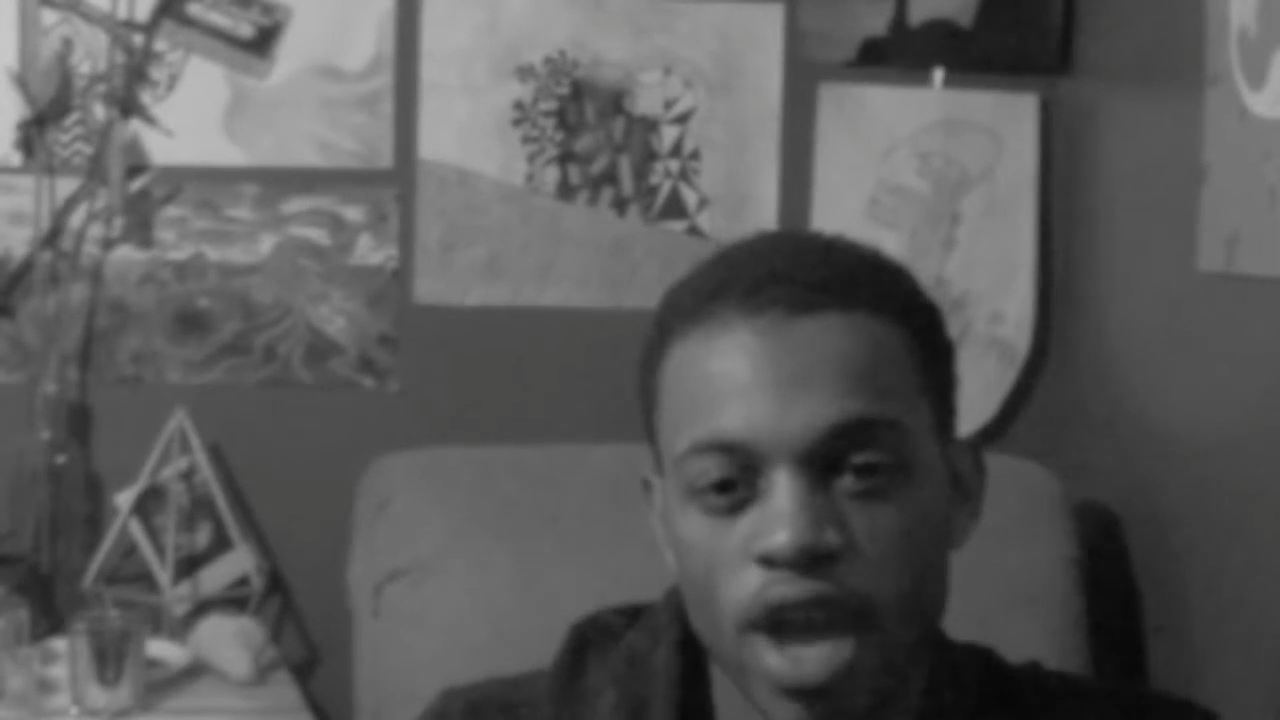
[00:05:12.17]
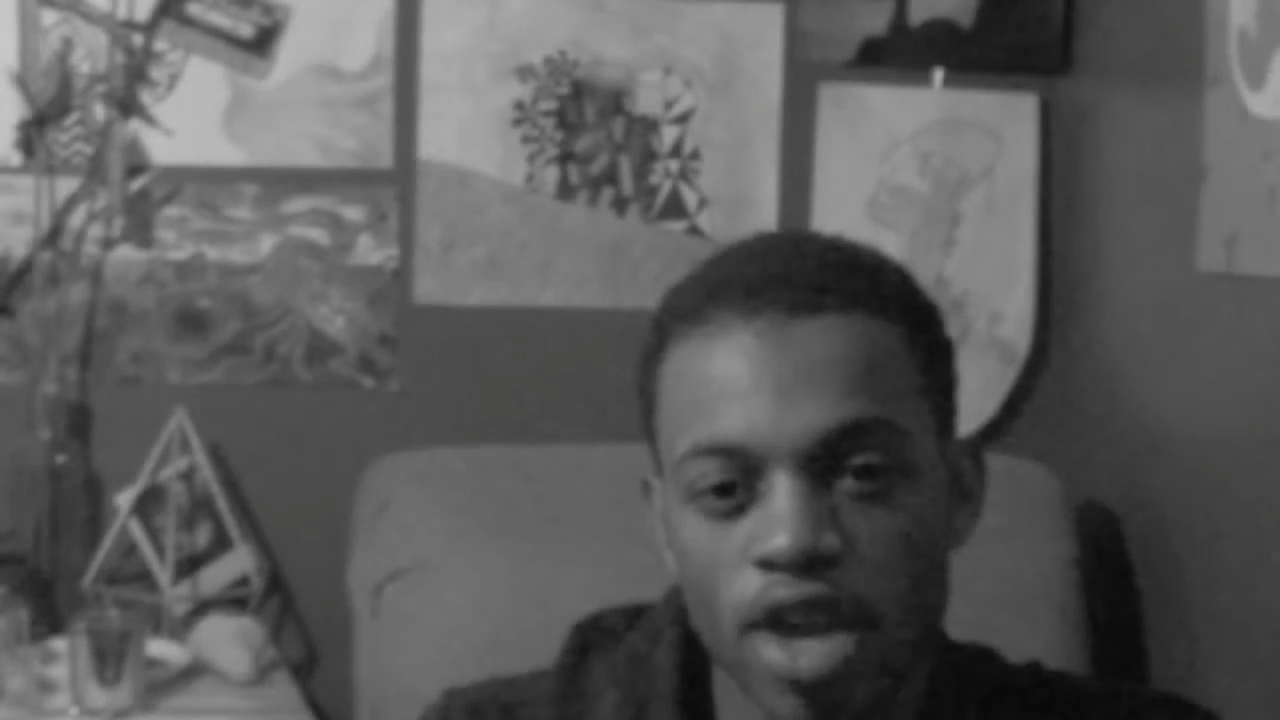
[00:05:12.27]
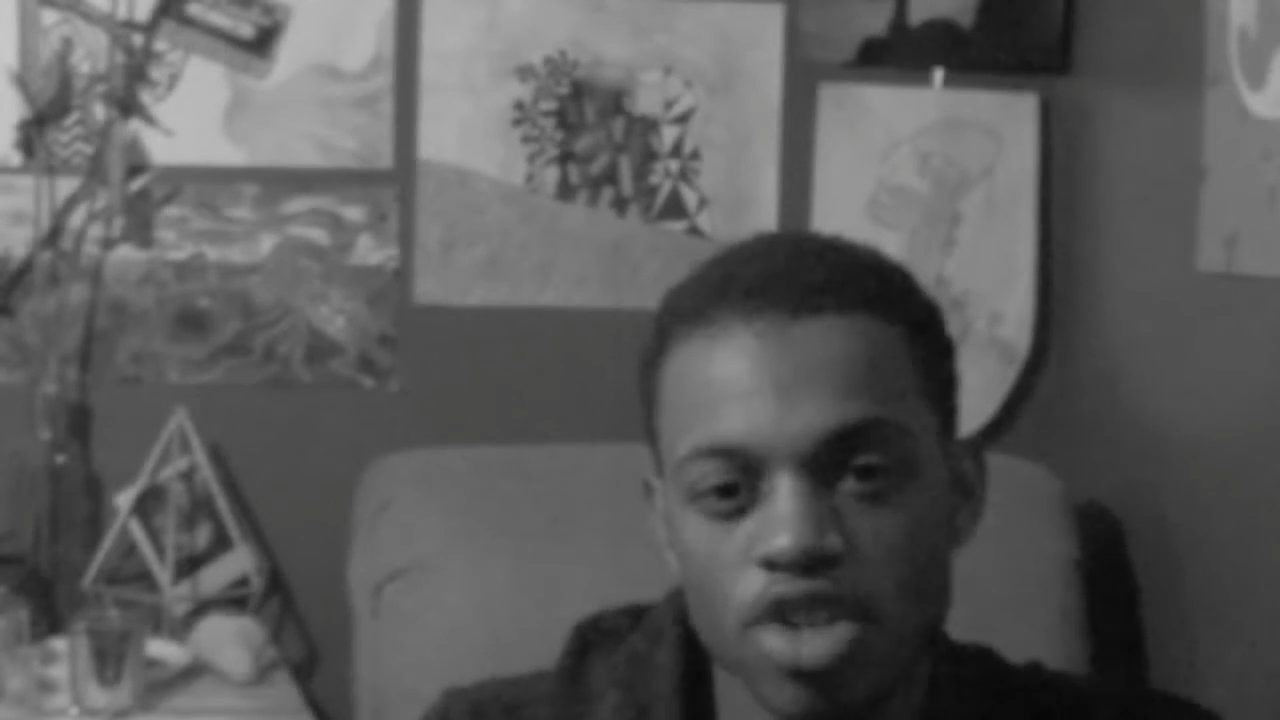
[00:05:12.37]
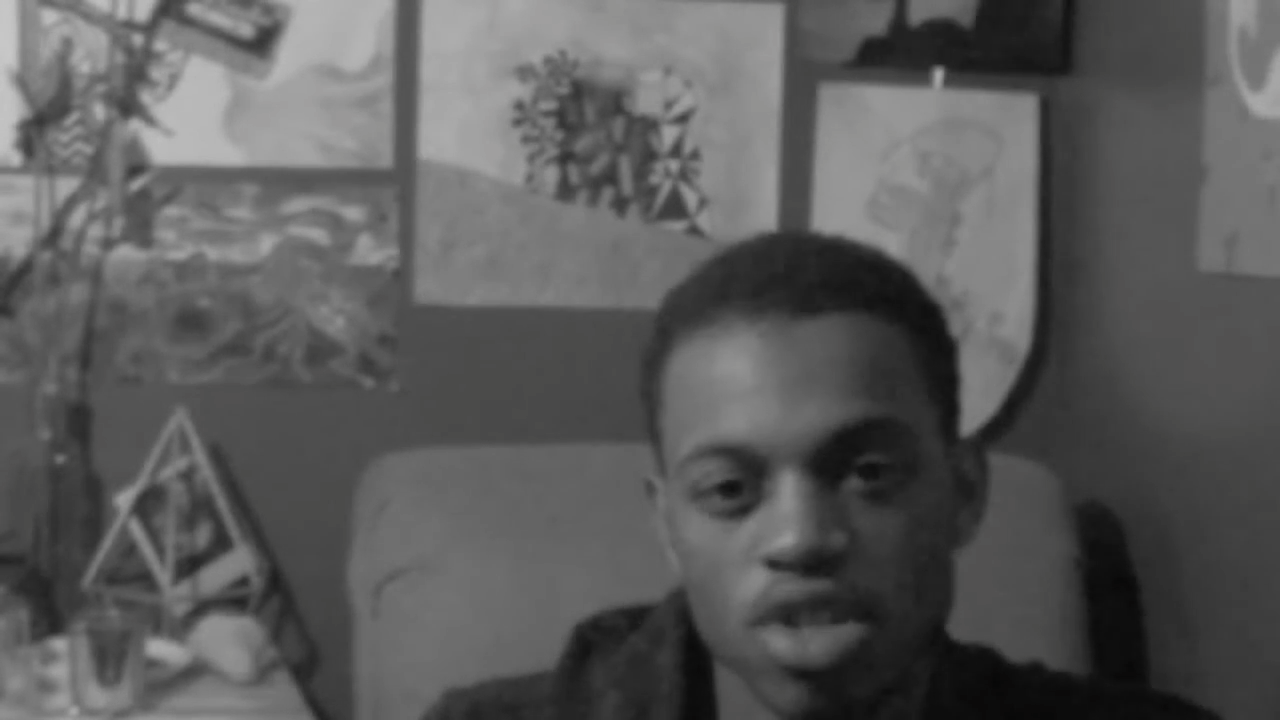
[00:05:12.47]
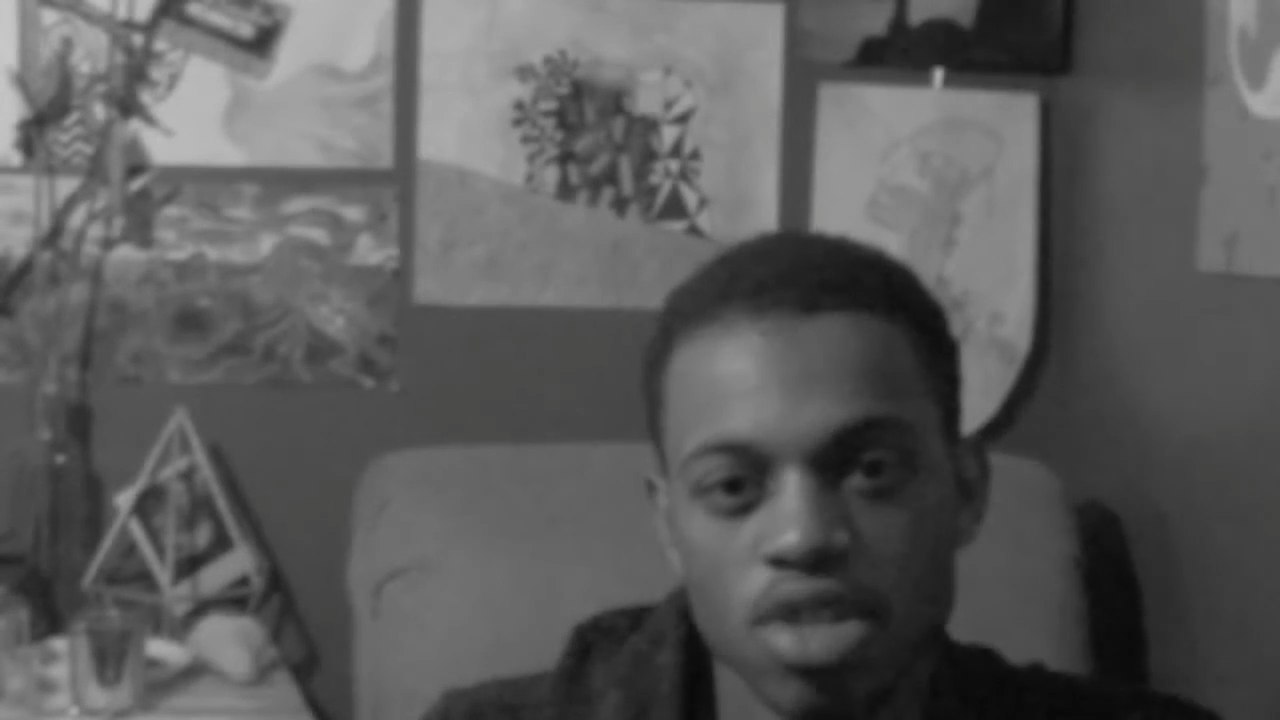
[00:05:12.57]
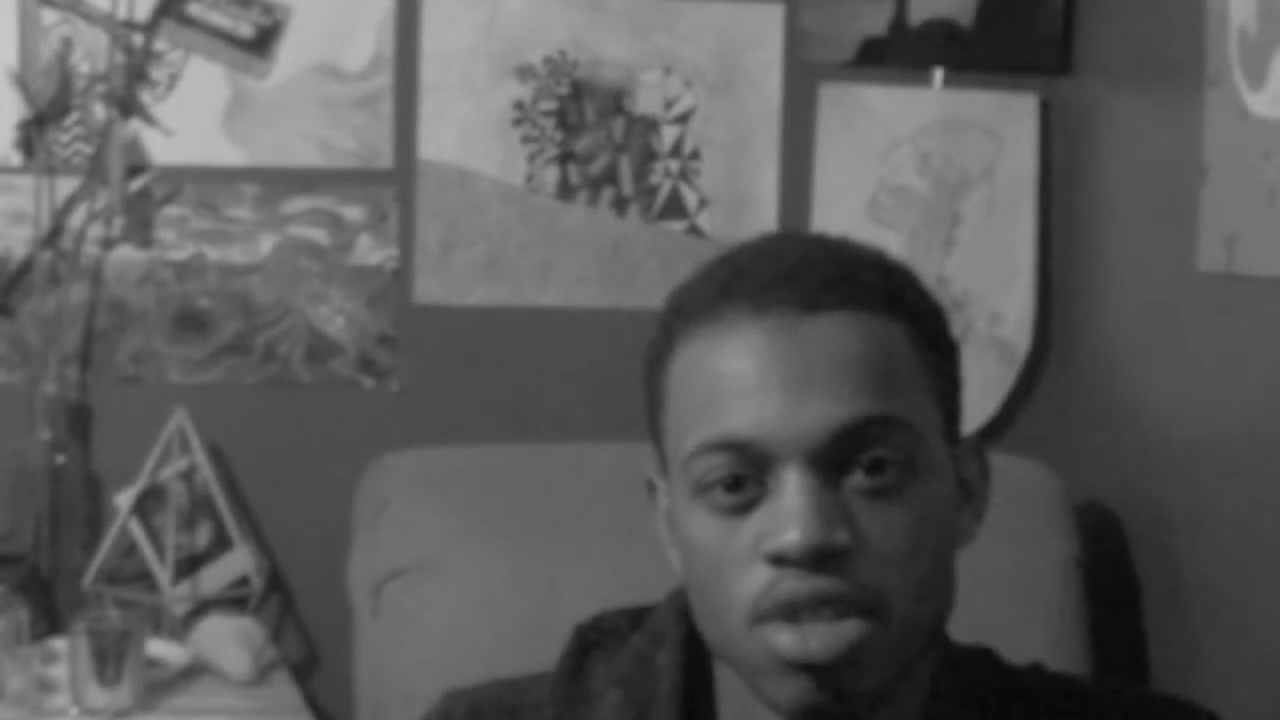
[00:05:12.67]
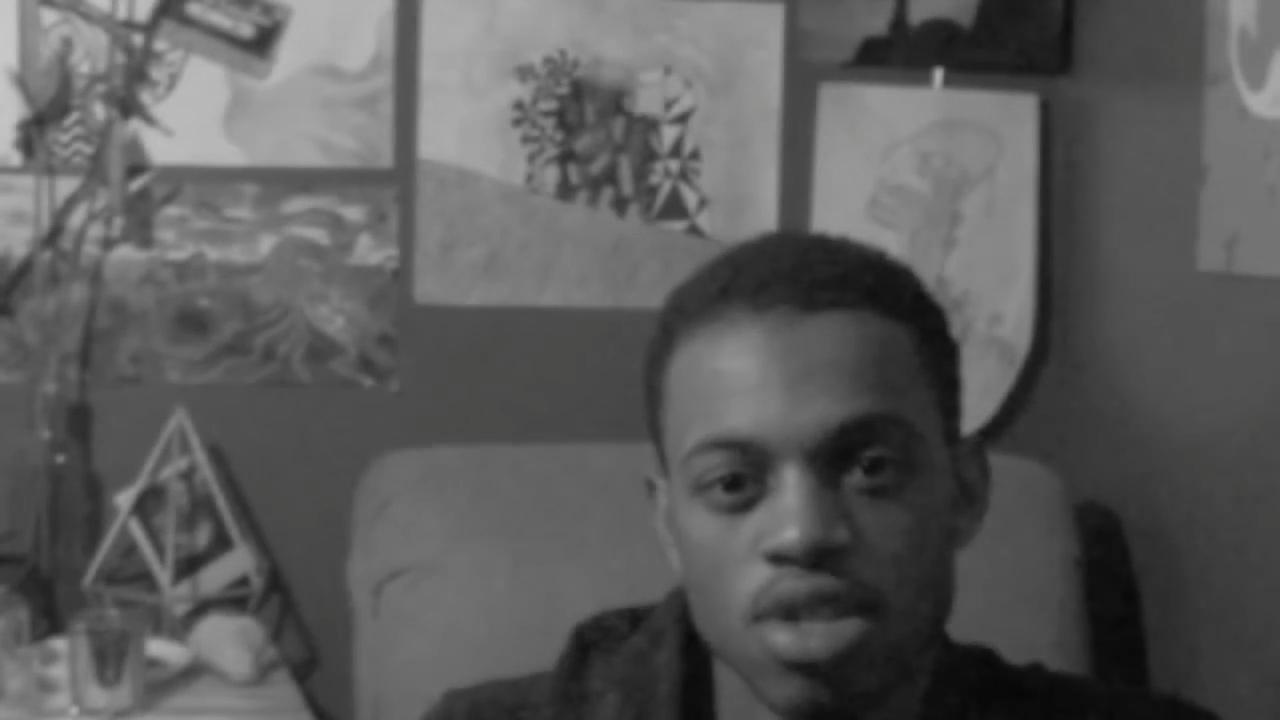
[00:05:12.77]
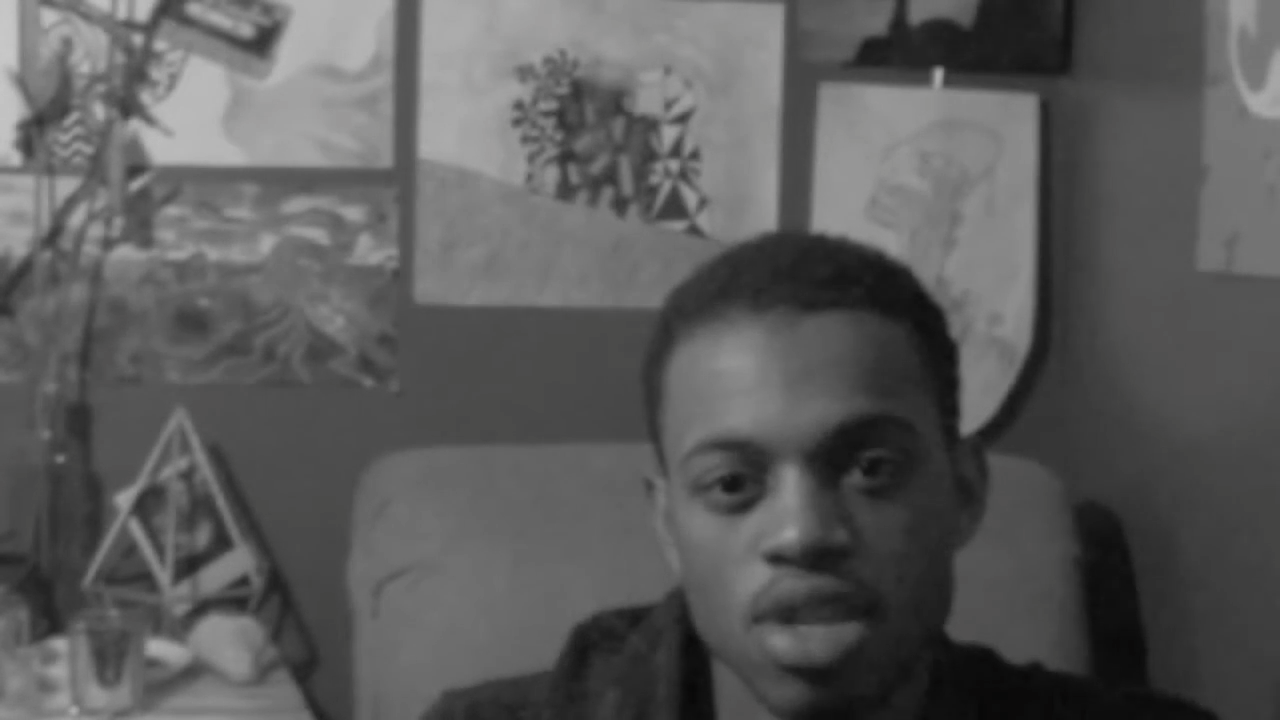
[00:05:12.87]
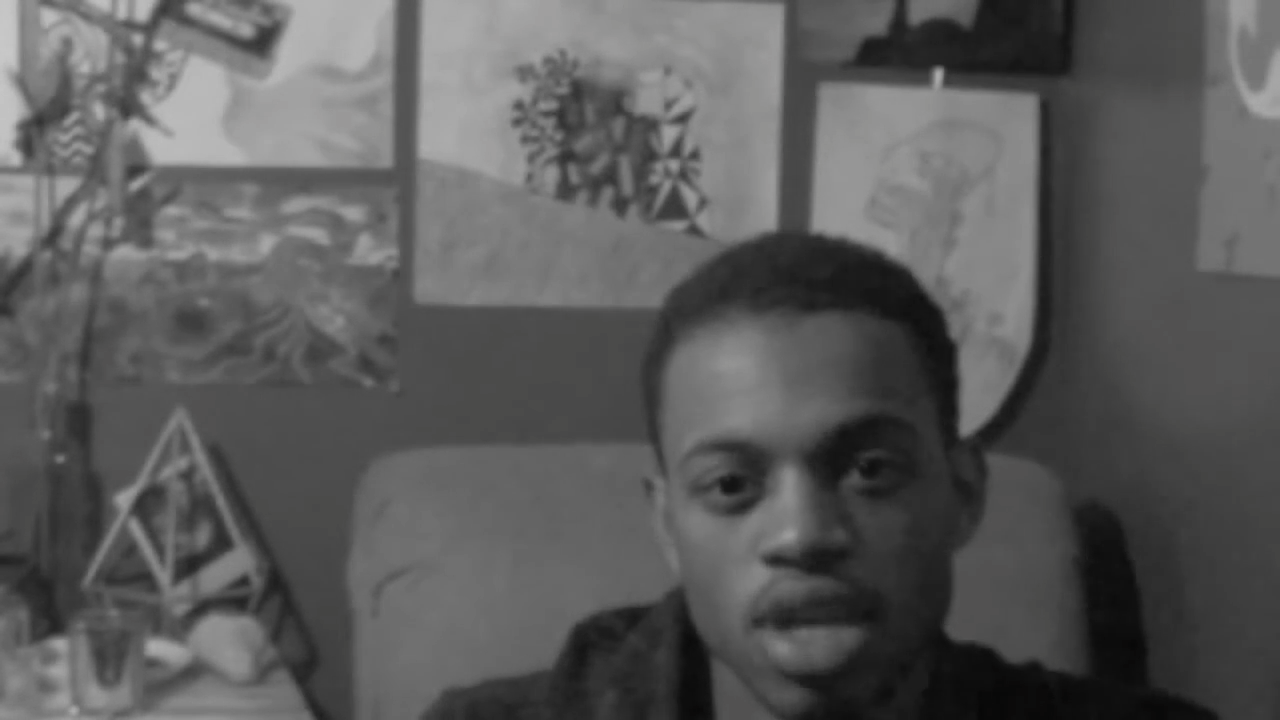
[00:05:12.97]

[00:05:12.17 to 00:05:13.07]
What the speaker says: actions